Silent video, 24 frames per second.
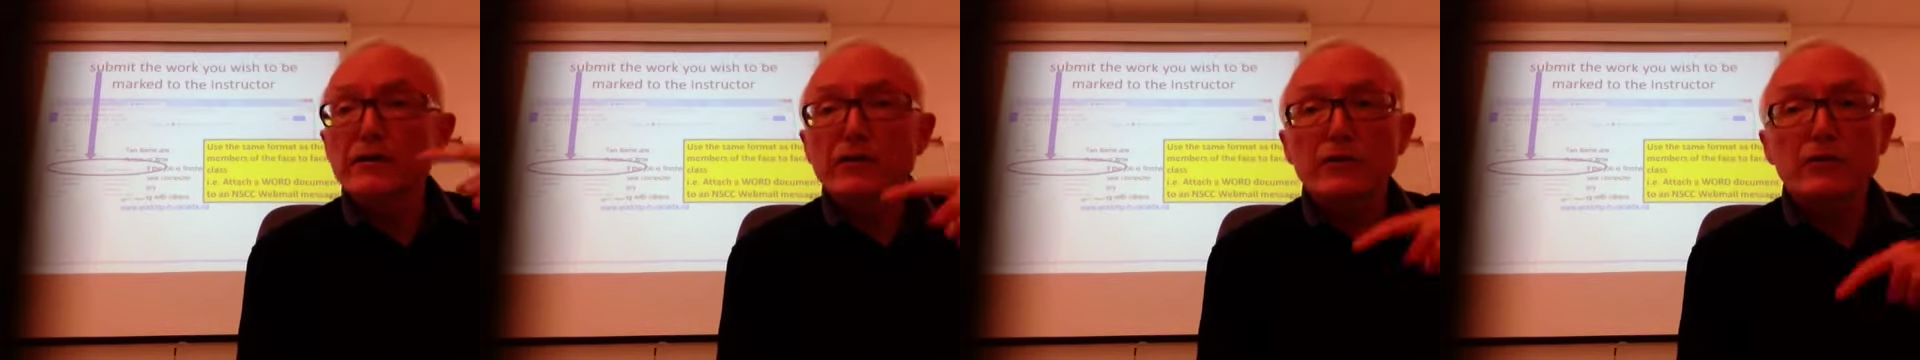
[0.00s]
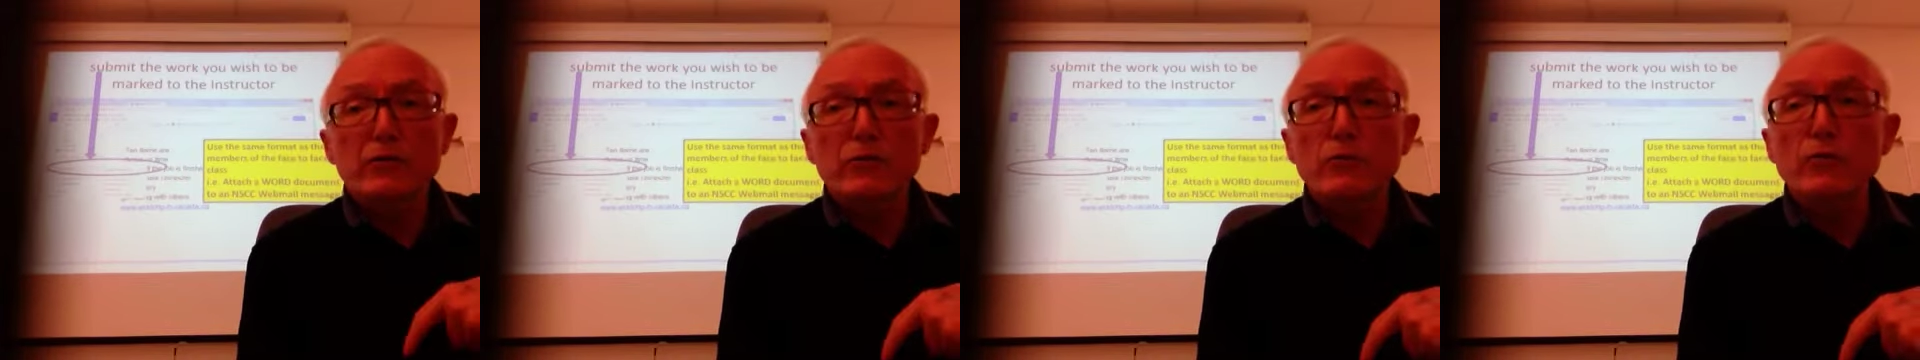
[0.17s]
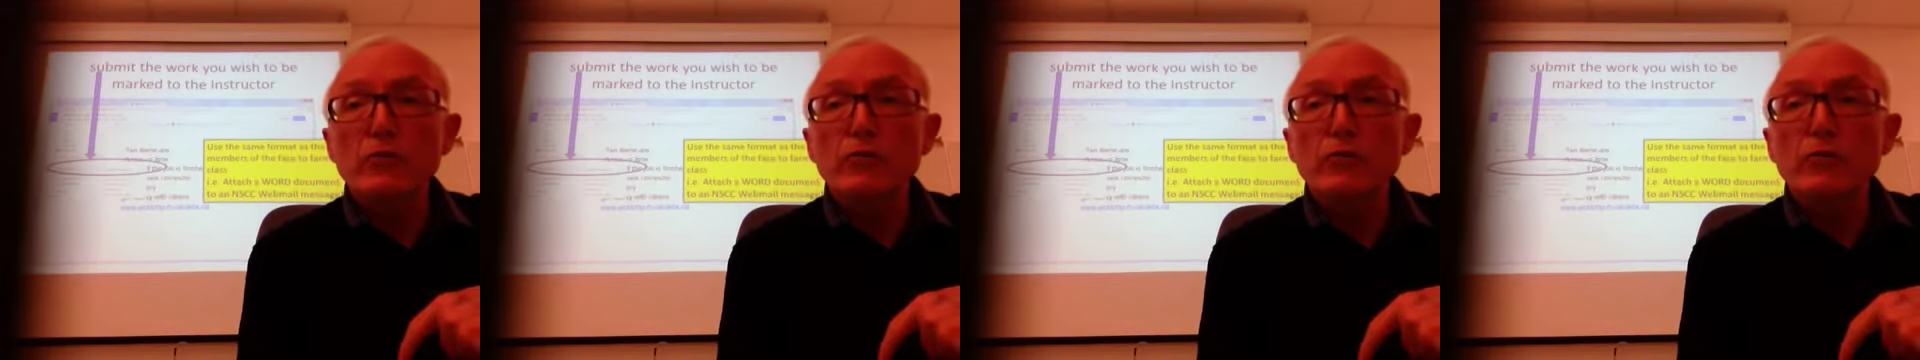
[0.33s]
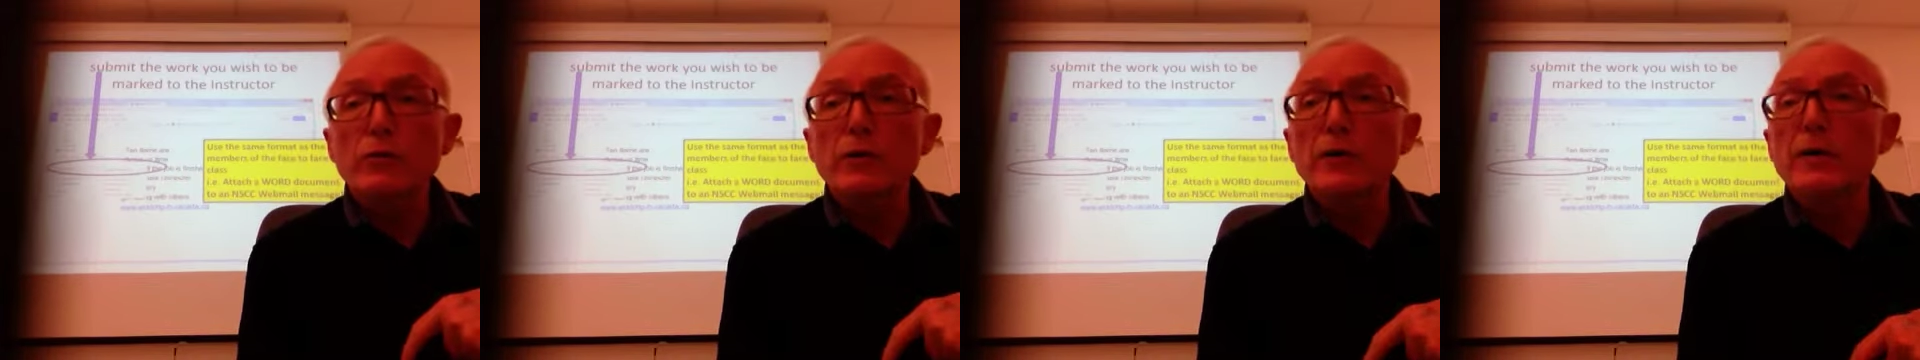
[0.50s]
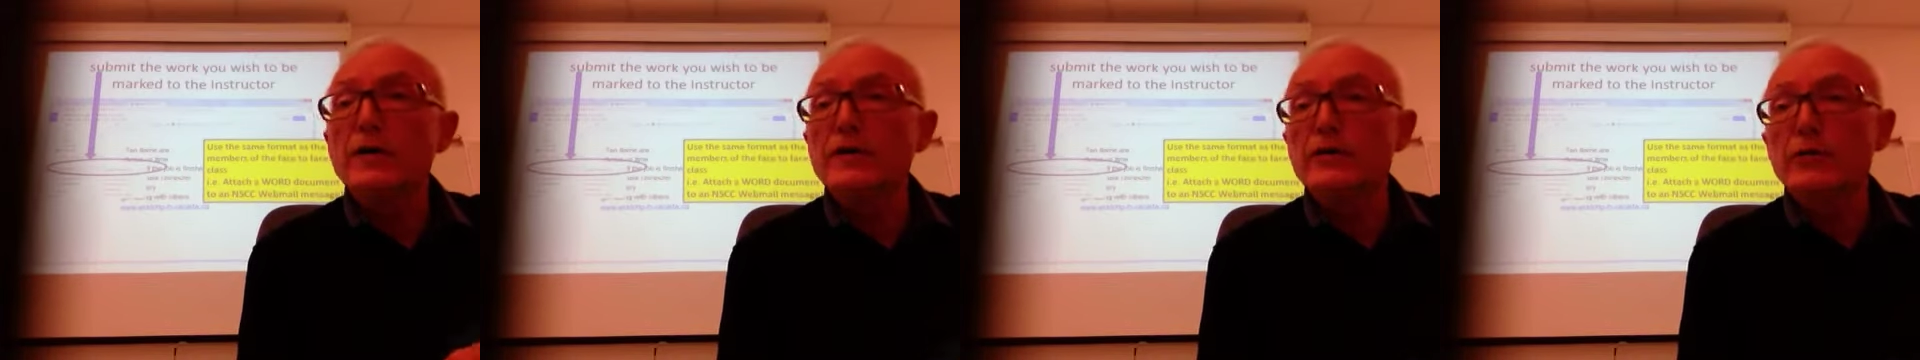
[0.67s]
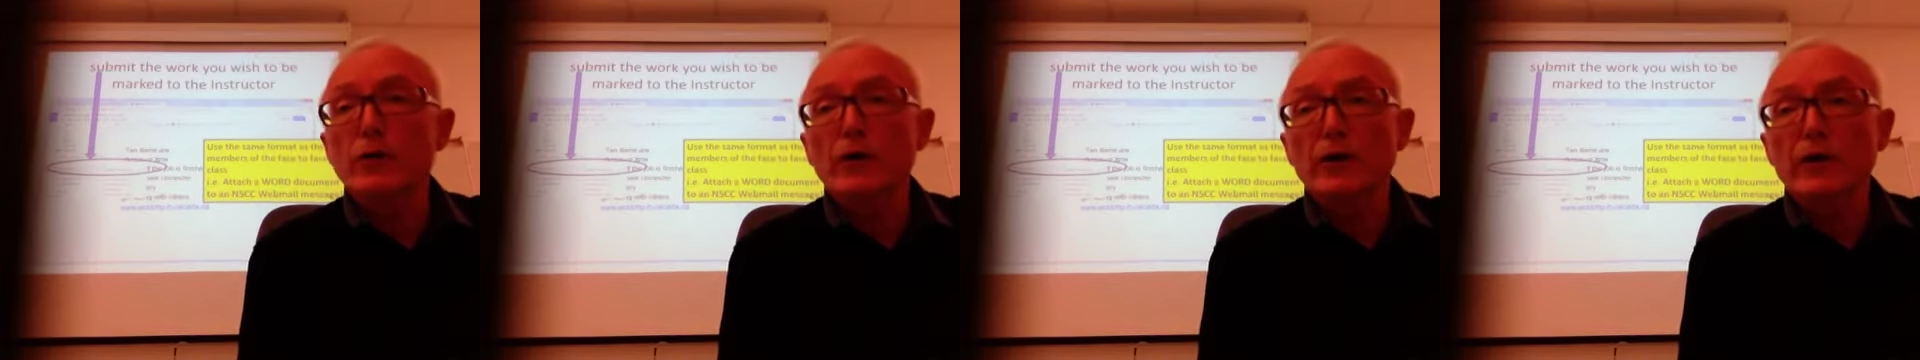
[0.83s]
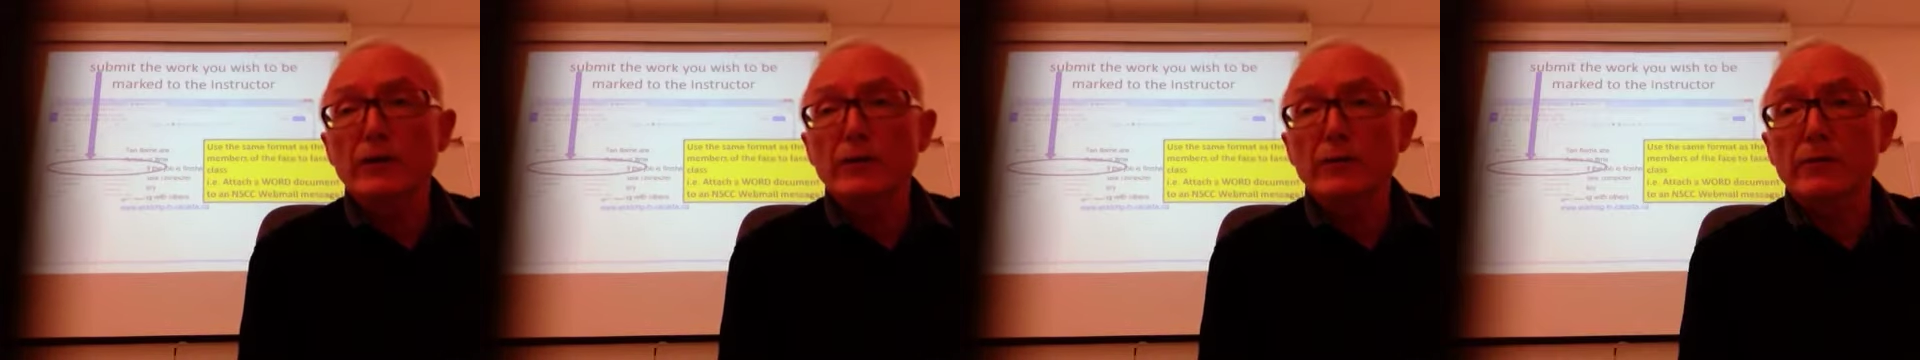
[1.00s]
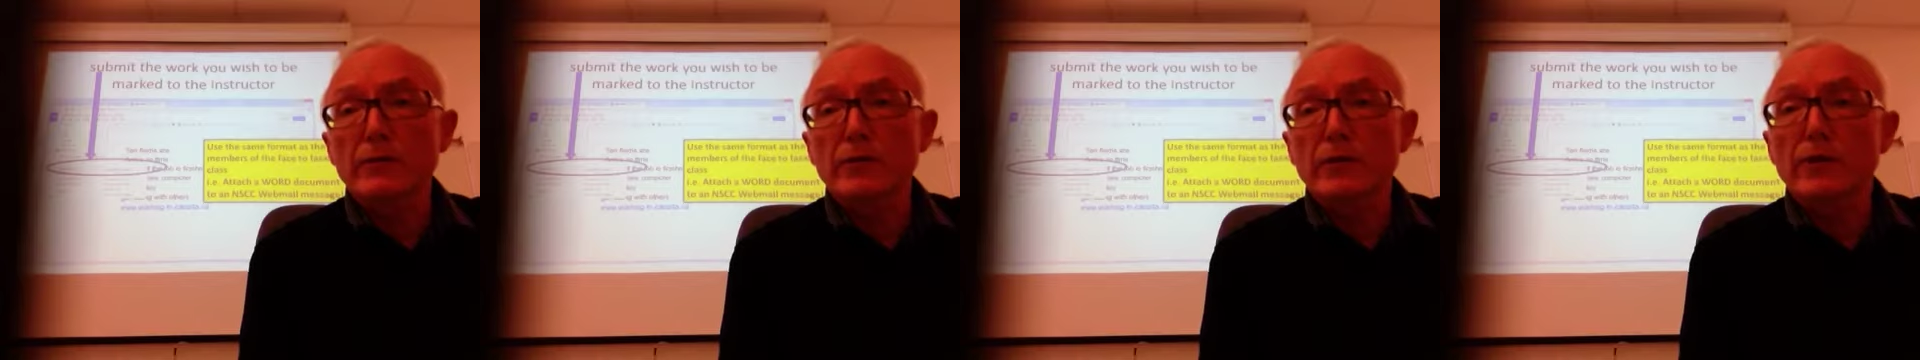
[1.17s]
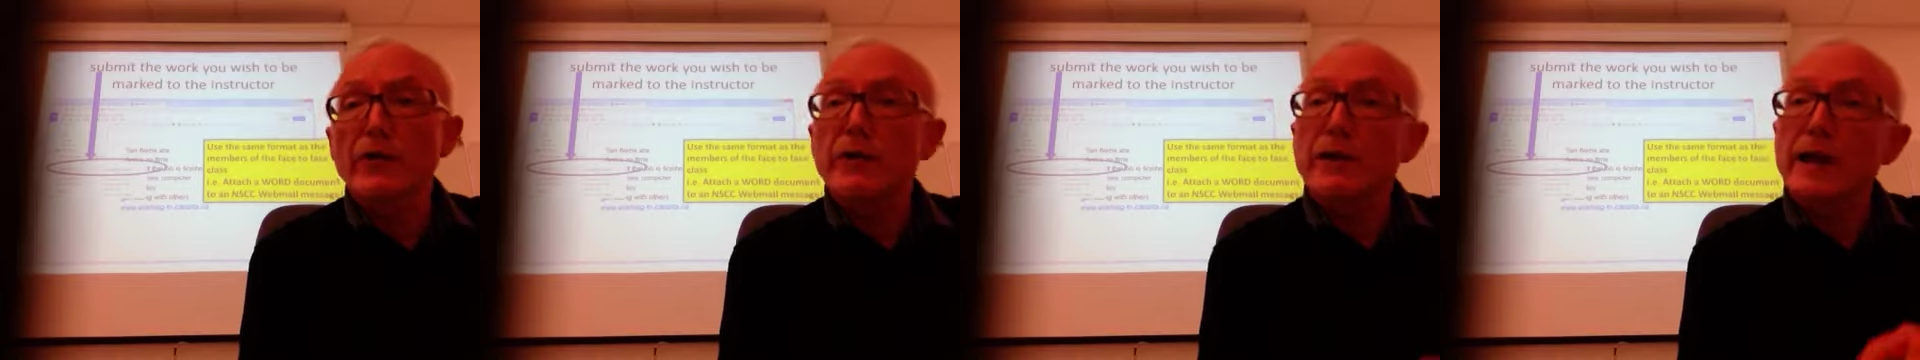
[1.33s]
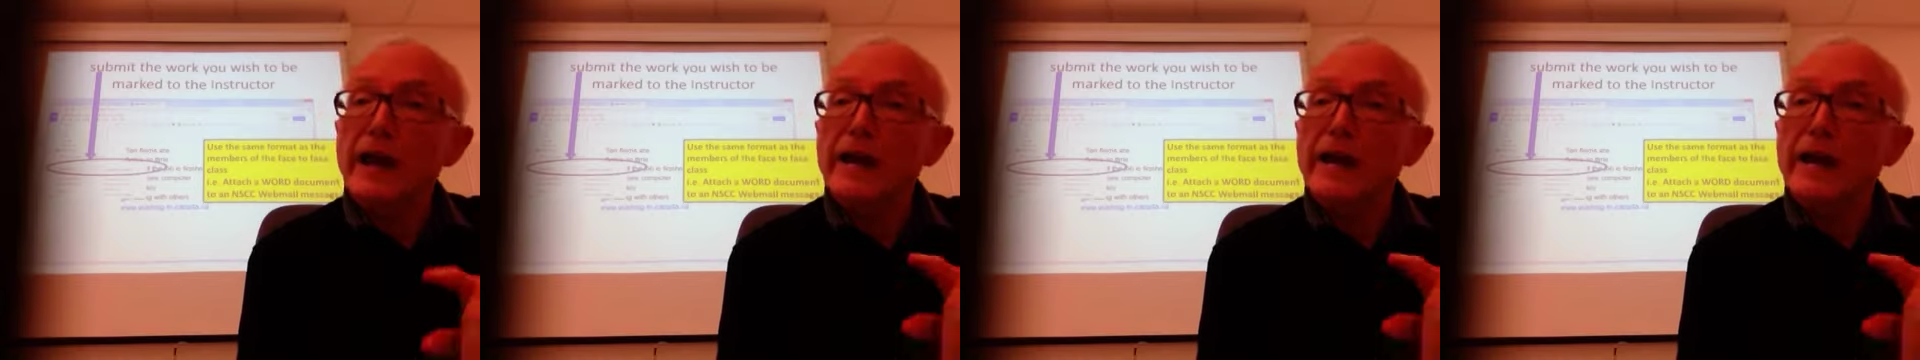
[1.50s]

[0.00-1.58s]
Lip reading: to your computer